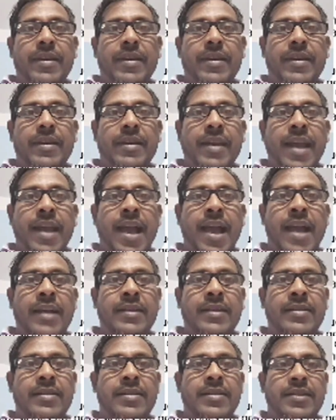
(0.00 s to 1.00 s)
rugged,
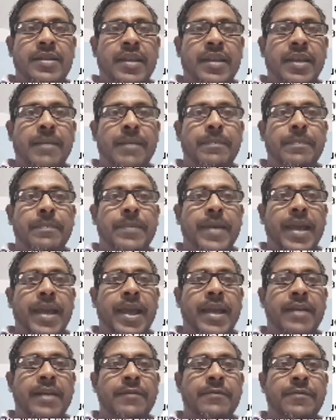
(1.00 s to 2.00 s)
steep
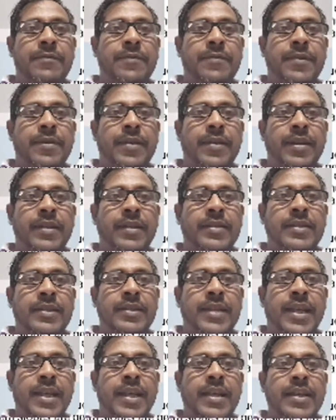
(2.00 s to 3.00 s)
and
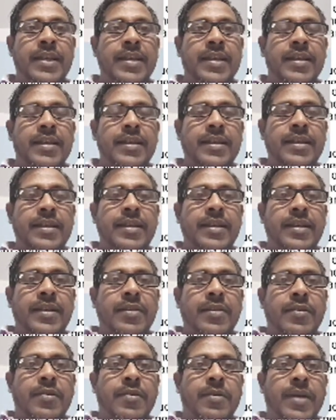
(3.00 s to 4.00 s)
forested,
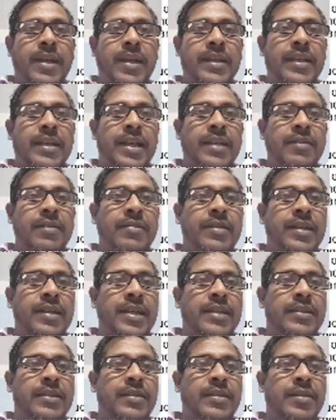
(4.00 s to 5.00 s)
while the
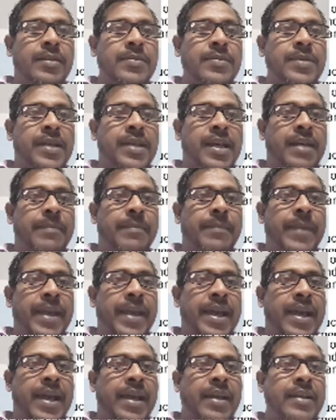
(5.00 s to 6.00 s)
northern slopes are
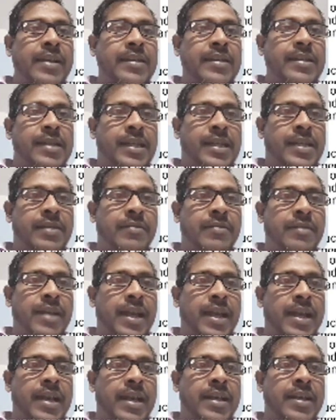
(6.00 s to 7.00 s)
bare, gentle
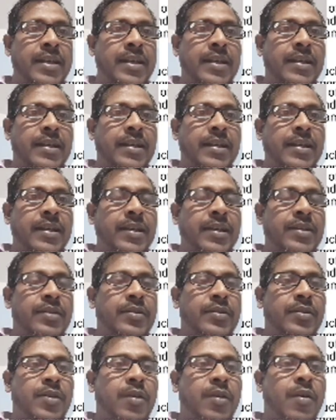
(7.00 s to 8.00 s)
and
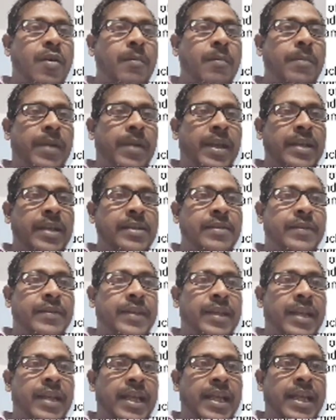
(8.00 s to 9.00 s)
slow plains
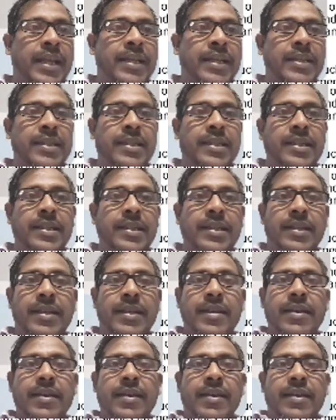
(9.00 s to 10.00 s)
with lakes.
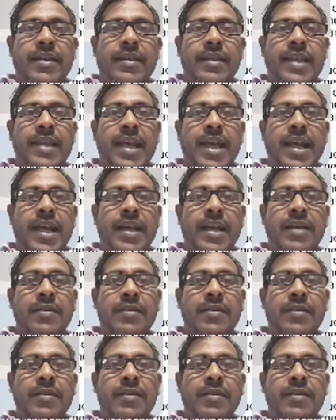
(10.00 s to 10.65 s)
The